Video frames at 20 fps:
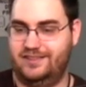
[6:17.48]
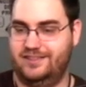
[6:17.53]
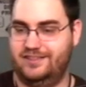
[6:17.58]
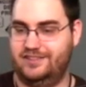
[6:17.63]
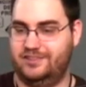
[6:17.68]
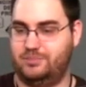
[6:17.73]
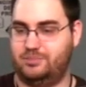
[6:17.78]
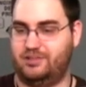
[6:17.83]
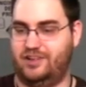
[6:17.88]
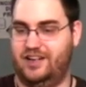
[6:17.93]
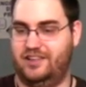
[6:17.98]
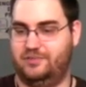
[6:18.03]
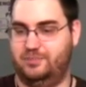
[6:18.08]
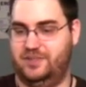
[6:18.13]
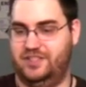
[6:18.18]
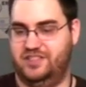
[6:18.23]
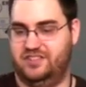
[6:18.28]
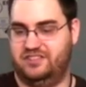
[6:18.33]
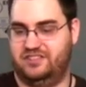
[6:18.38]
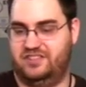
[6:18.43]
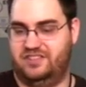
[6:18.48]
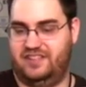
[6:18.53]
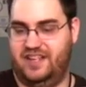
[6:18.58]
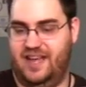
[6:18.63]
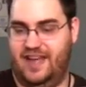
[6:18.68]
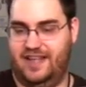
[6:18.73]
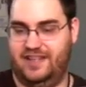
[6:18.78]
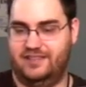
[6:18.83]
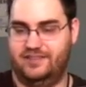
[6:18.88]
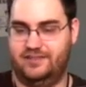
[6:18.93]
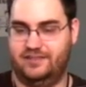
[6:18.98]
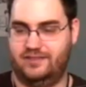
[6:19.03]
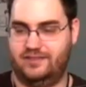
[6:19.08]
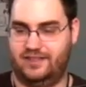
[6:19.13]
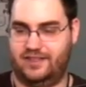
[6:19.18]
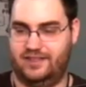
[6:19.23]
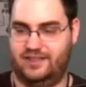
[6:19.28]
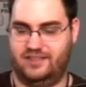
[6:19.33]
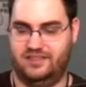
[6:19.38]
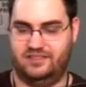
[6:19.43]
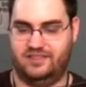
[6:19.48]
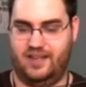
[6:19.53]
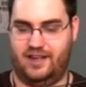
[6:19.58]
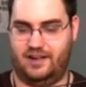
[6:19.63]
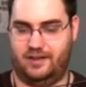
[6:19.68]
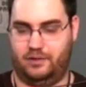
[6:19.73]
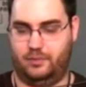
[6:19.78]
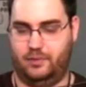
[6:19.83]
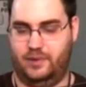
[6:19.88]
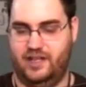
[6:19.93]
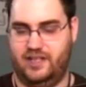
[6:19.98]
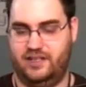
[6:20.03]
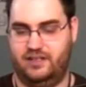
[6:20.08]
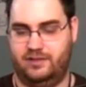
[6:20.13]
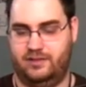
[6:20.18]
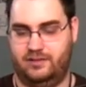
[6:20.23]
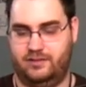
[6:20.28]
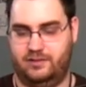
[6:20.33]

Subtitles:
surprise me just a tad. Get this out of the way.